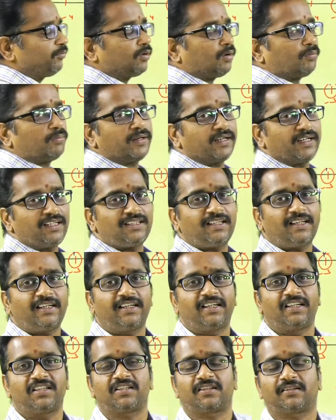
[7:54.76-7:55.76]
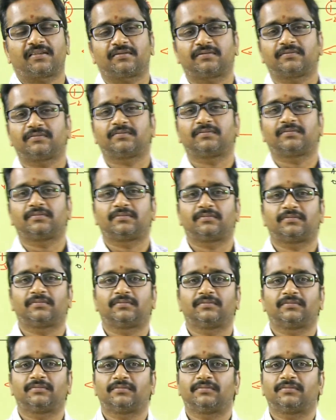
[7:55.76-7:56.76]
property in the integer.
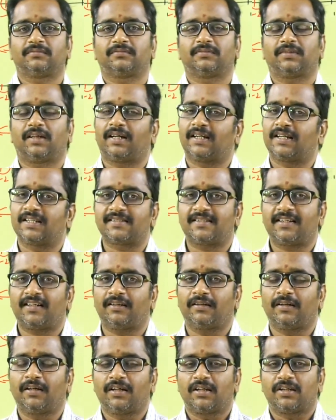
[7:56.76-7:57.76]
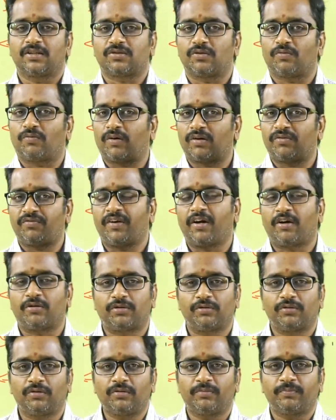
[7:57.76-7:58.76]
Understand? So what we have
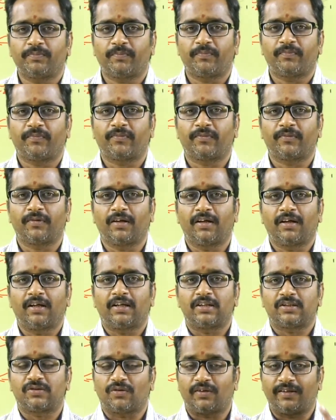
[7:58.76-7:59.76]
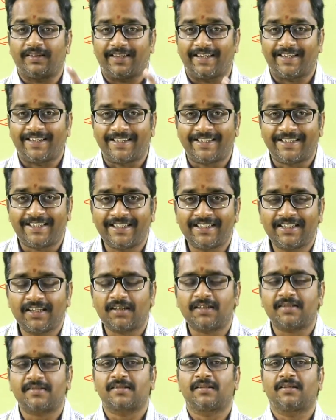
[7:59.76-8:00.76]
to know? So in the
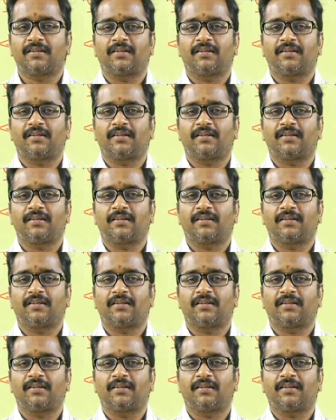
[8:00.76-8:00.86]
integers,